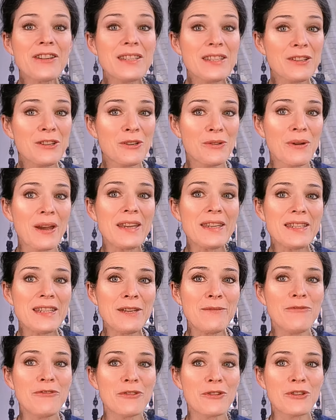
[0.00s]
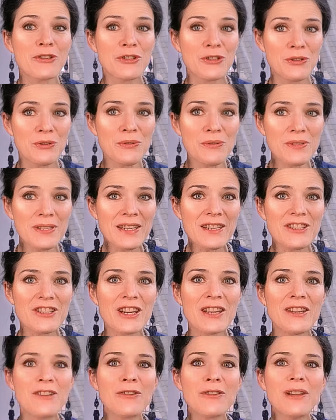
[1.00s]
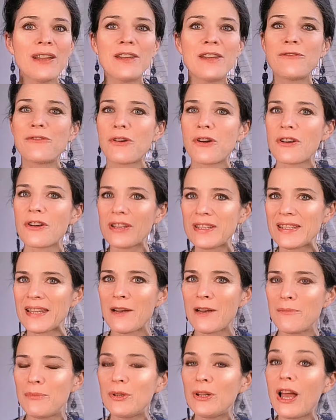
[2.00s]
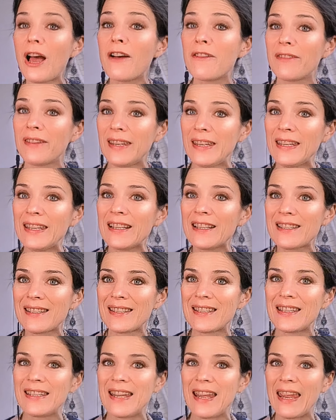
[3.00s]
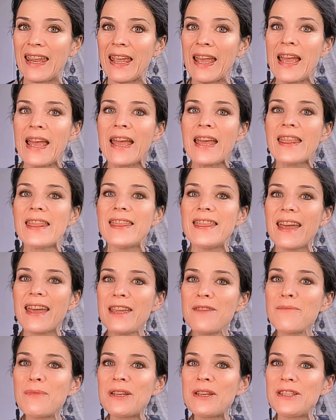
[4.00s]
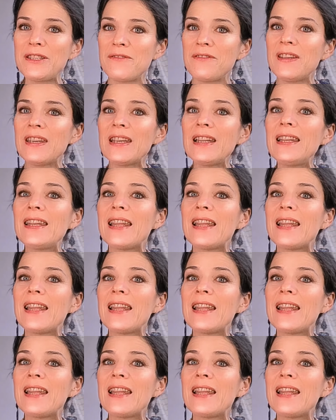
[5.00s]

is a great tip for shoes in general and for our example of heels today. They must feel